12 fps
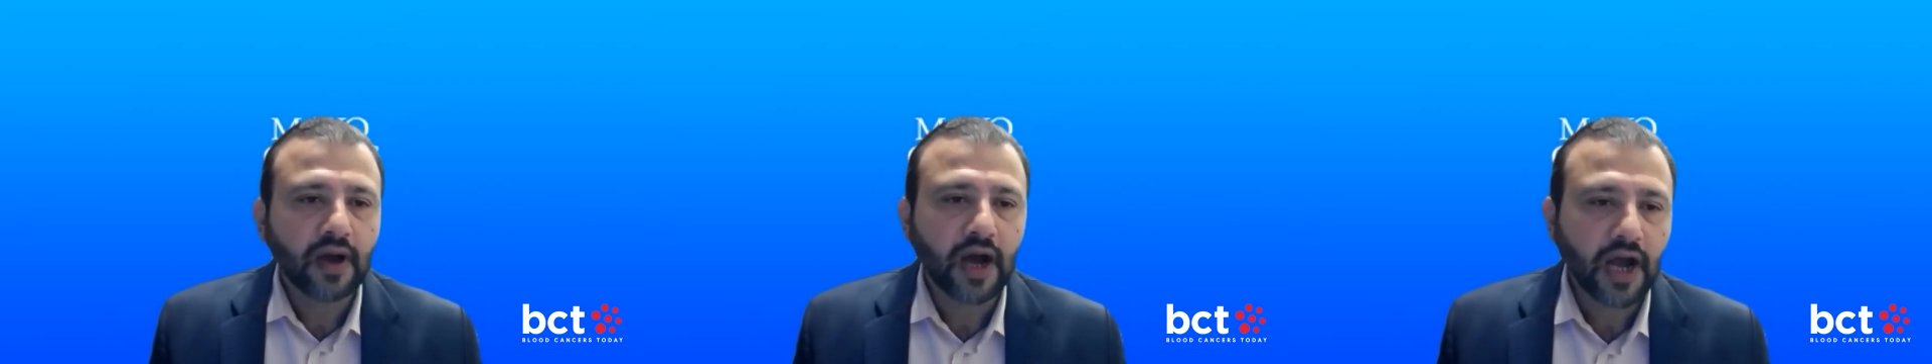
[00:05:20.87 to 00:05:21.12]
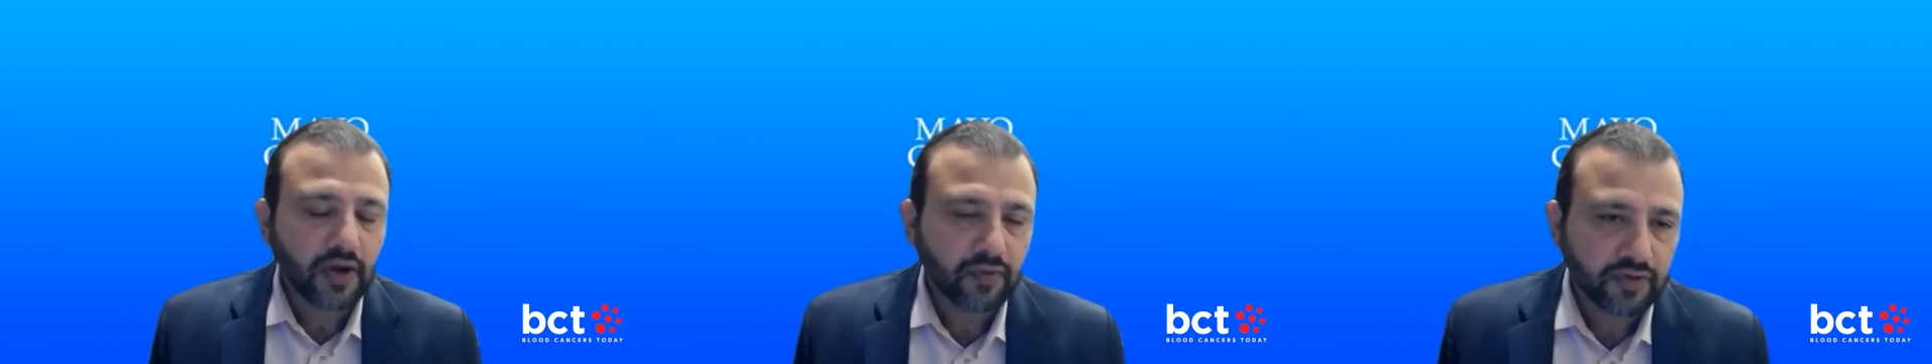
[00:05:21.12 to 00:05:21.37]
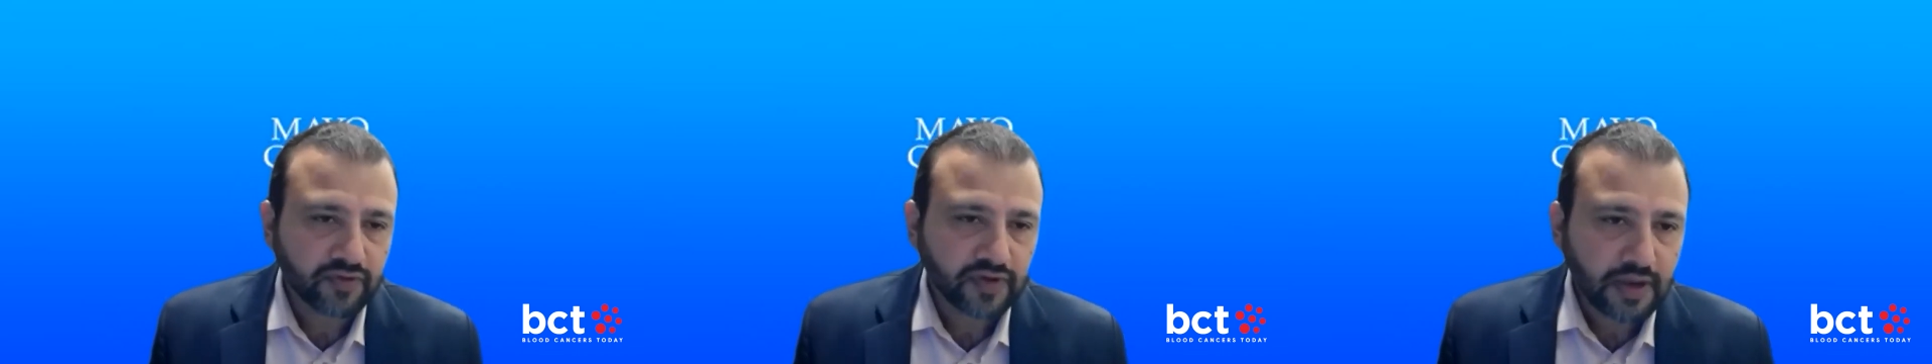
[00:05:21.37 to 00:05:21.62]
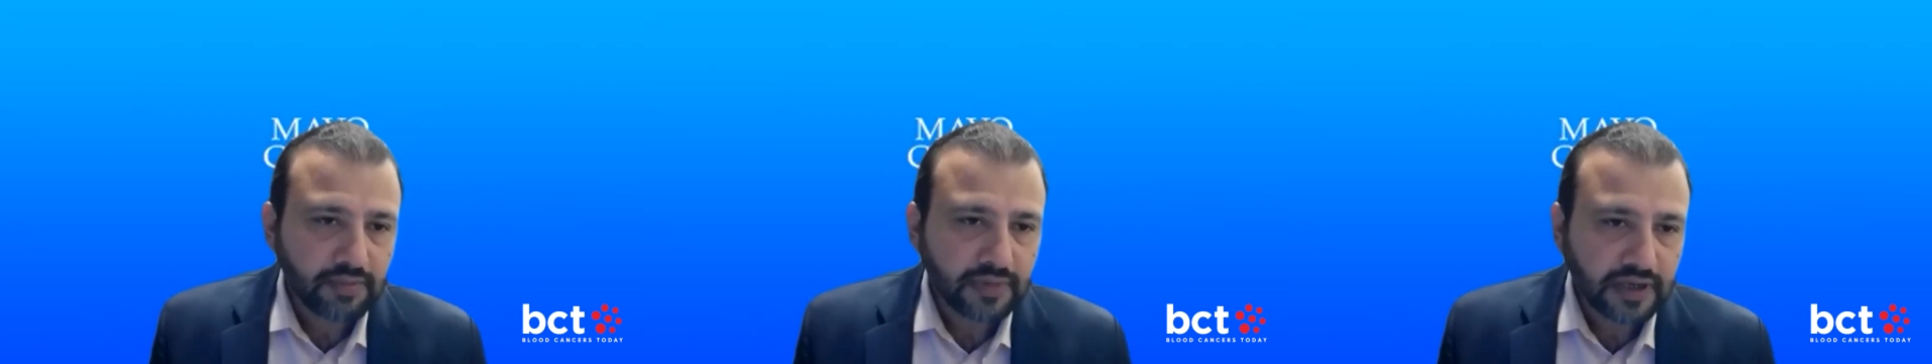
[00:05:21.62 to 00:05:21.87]
high-risk
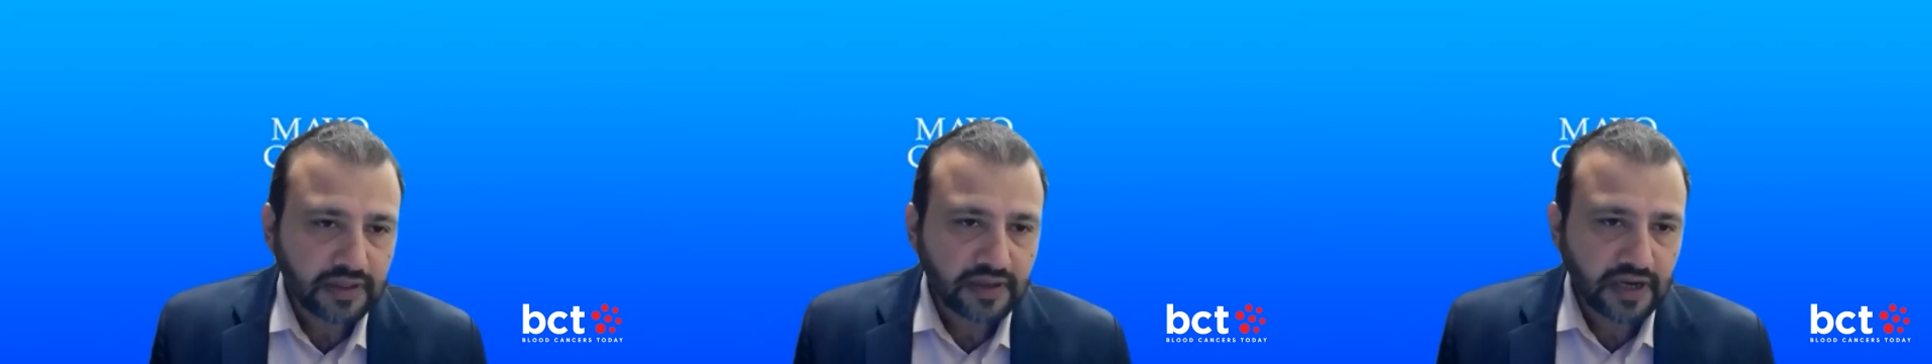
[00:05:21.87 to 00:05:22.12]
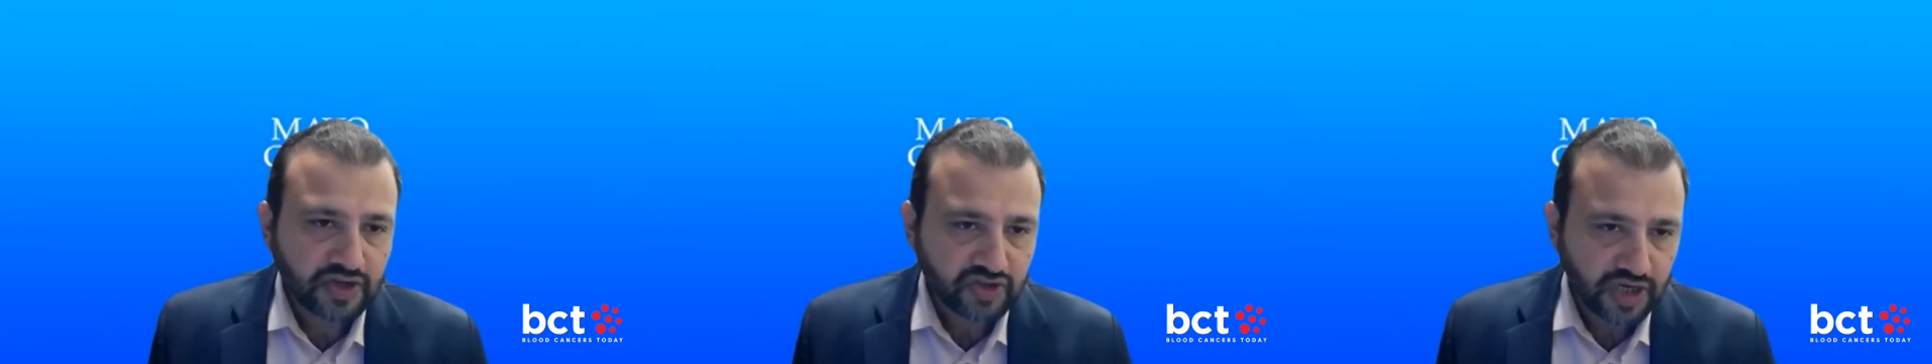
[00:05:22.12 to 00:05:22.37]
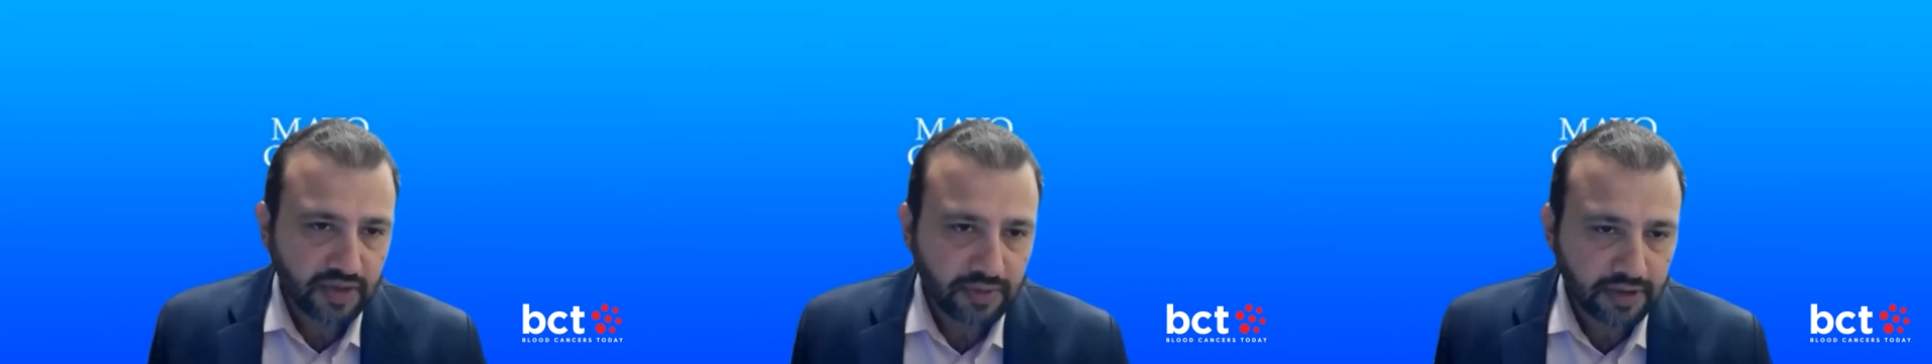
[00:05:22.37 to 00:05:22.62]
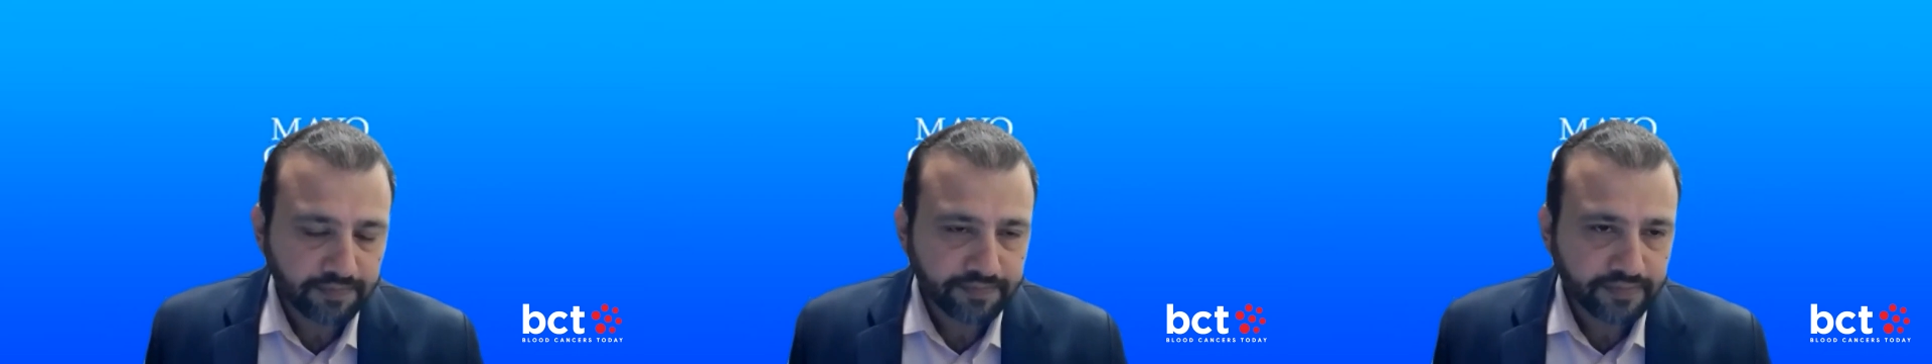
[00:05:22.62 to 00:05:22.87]

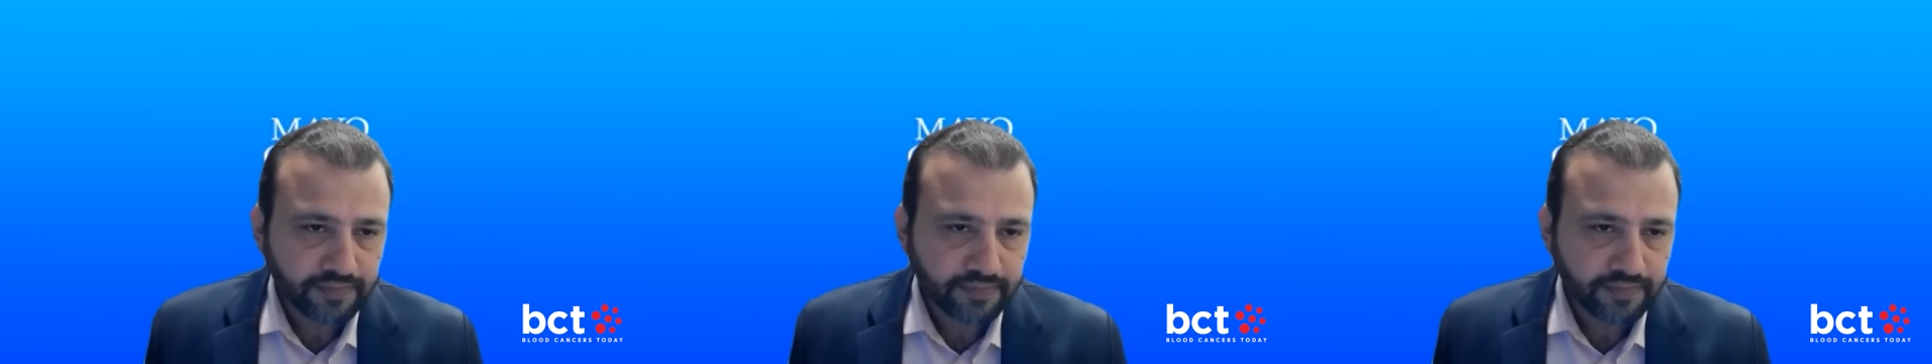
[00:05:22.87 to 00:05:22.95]
MDS/AML.